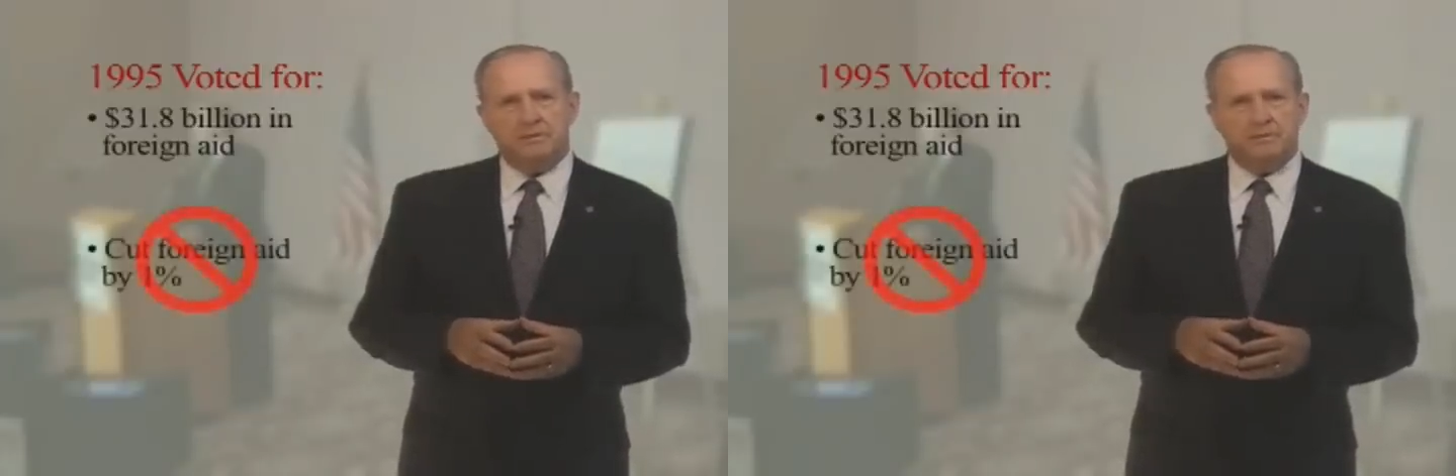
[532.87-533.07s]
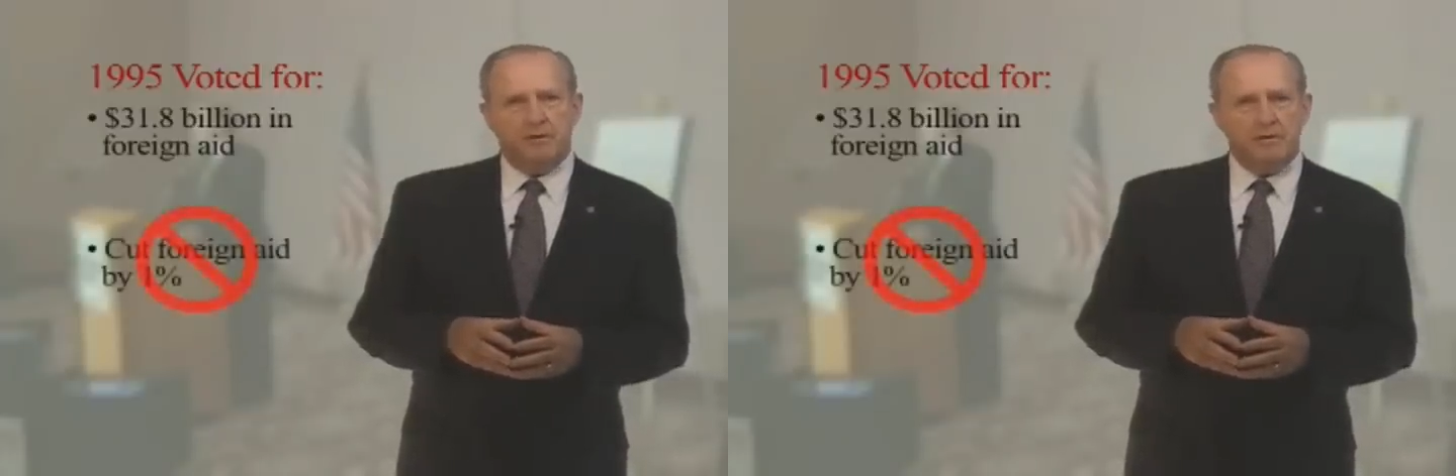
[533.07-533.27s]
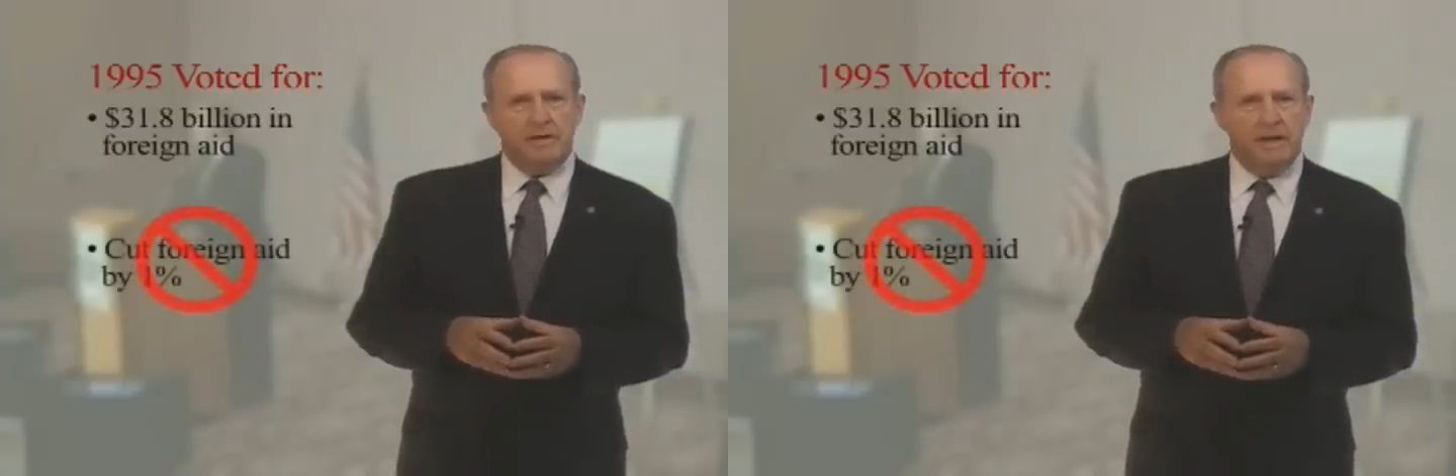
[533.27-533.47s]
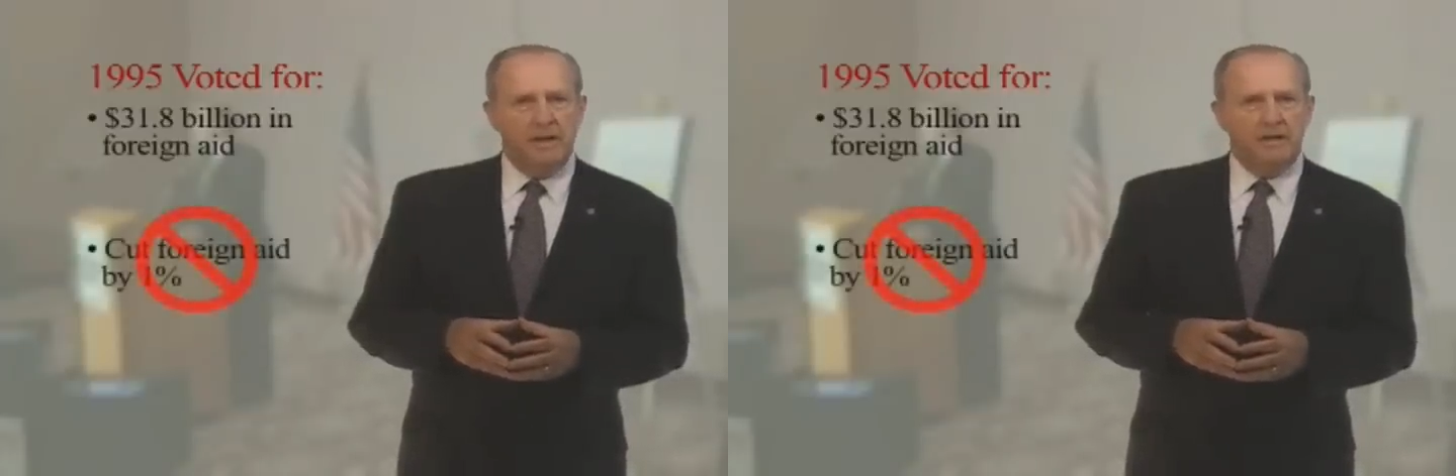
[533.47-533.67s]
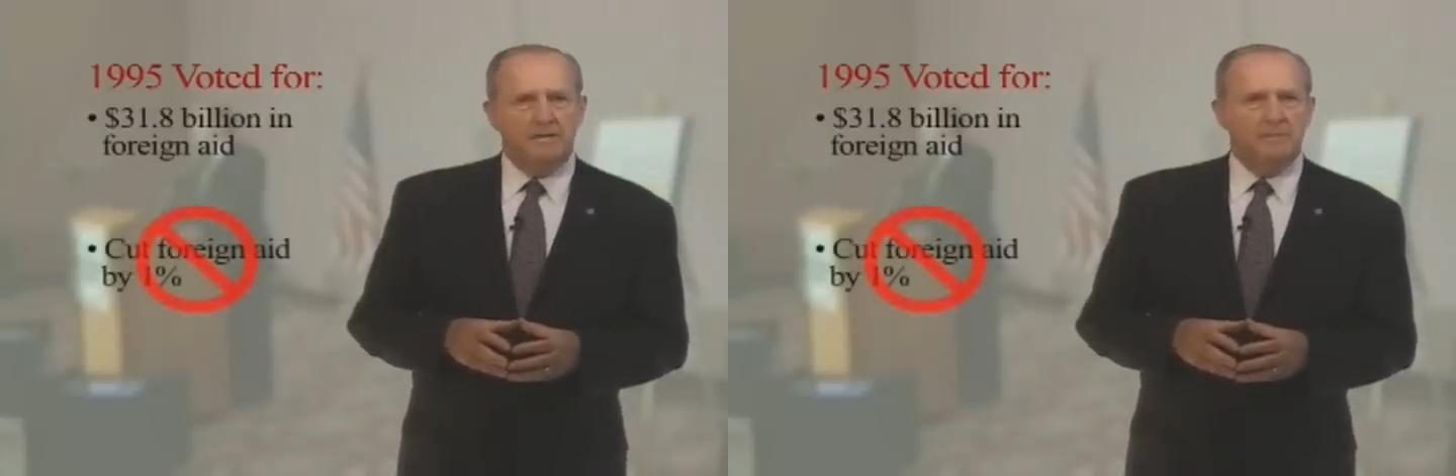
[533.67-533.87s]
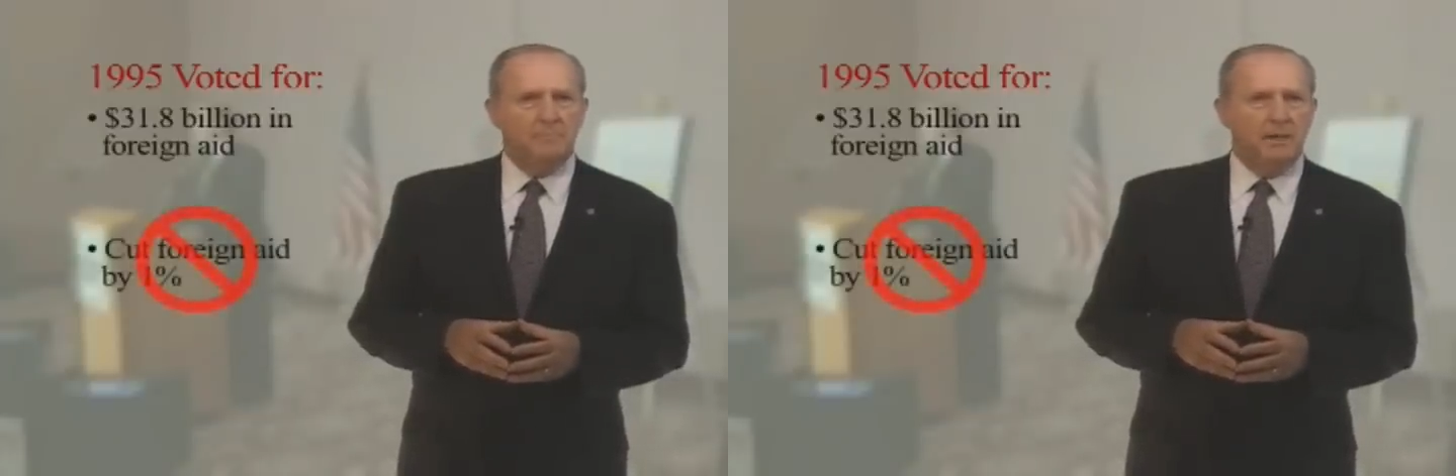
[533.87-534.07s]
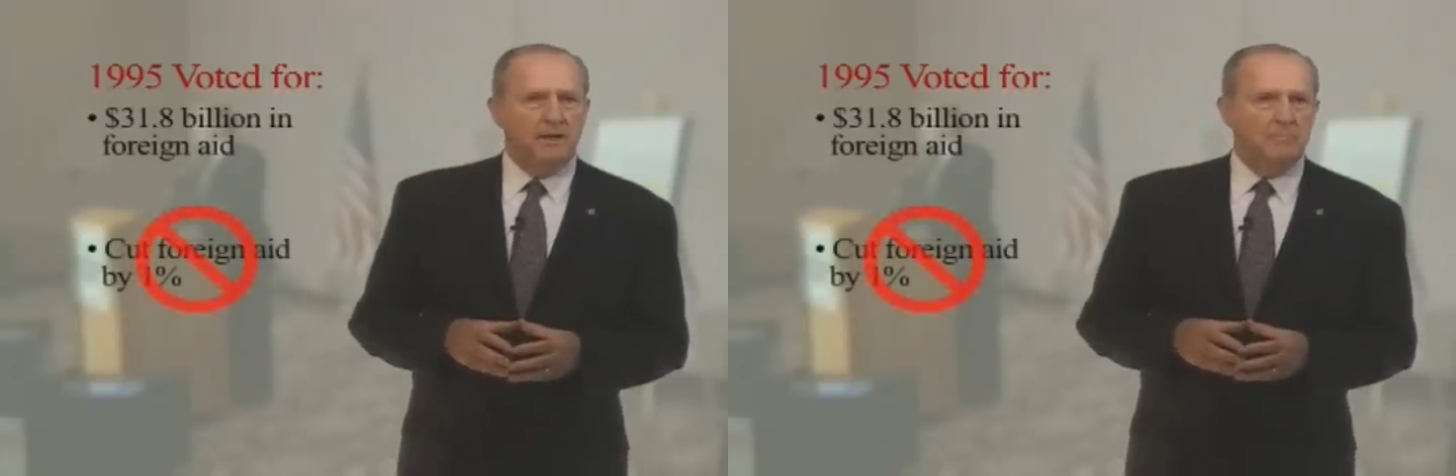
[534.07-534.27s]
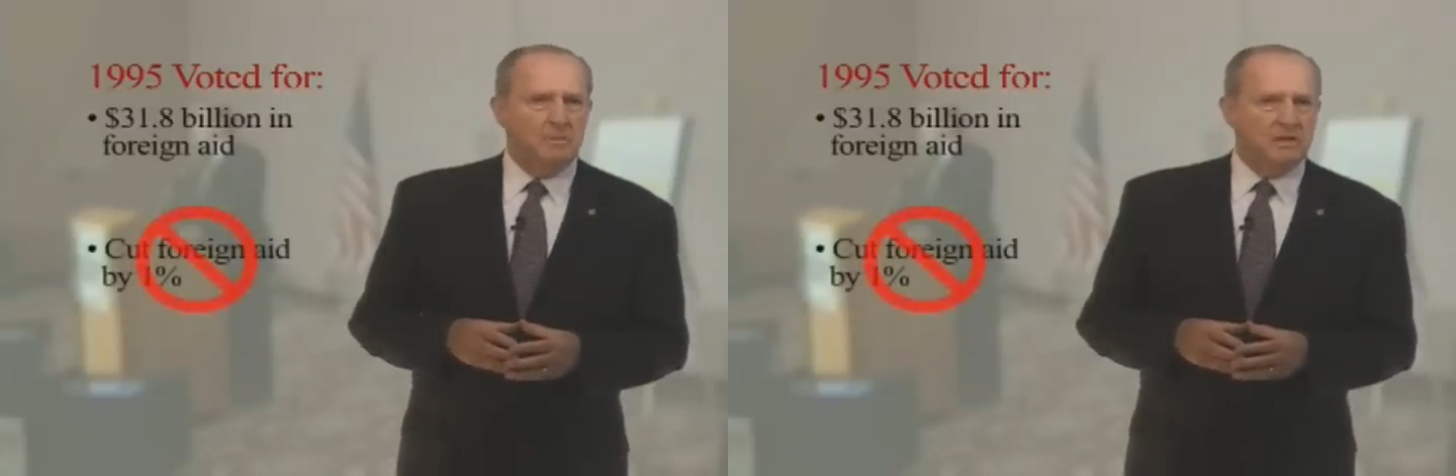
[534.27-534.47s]
to cut foreign
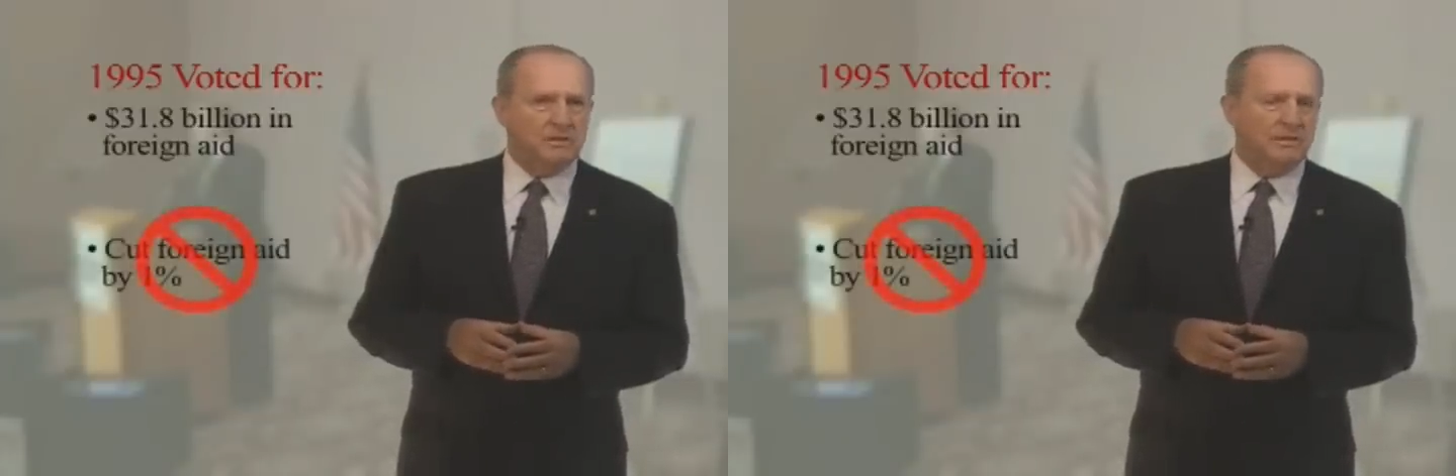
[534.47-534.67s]
aid by